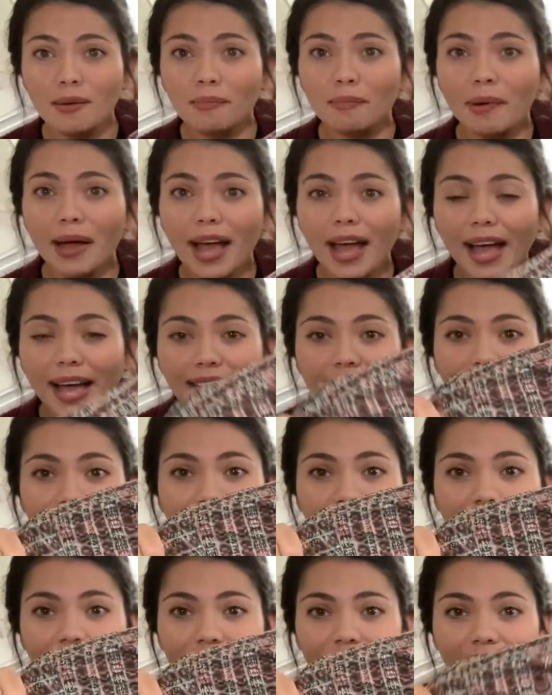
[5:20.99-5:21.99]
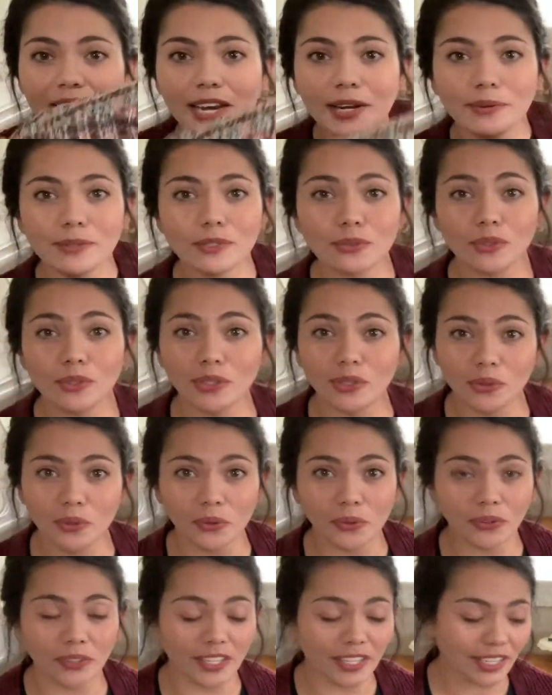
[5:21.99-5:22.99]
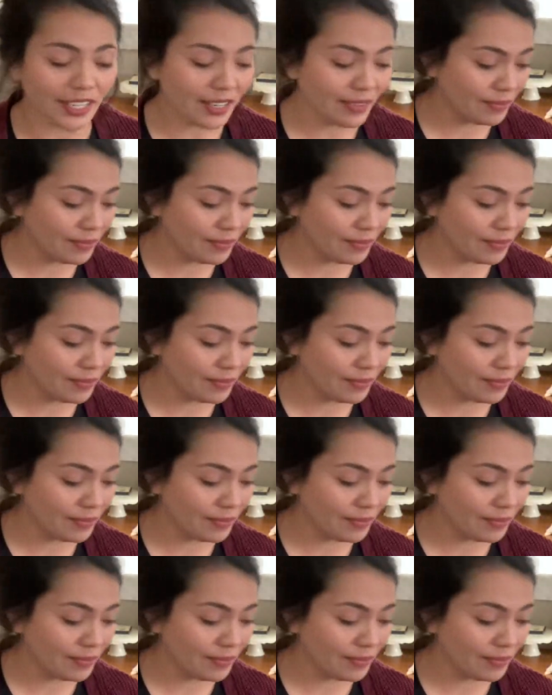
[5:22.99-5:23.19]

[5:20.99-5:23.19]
but I still thought it was really cool looking.